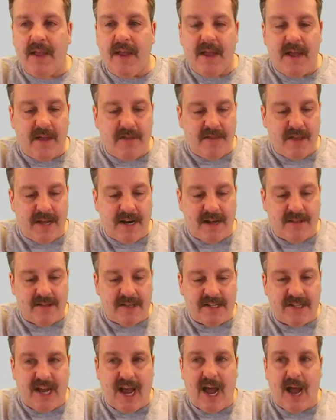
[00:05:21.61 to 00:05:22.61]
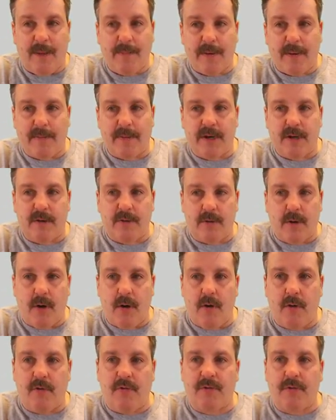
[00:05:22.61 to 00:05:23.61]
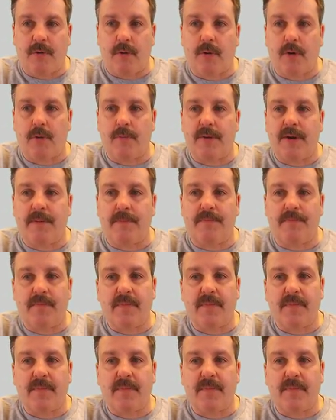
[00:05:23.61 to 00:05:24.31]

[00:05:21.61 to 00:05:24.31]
And then on the top, I'm going to do O for orbit,